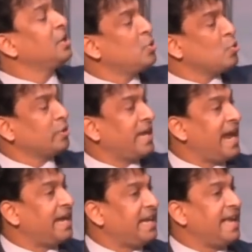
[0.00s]
due
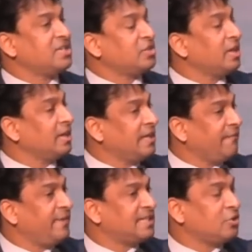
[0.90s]
date is
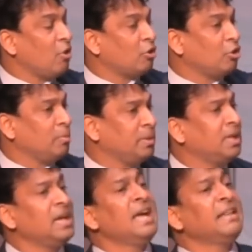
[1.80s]
31st
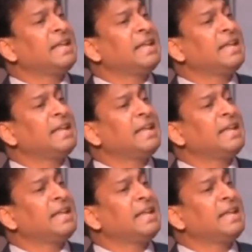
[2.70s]
October,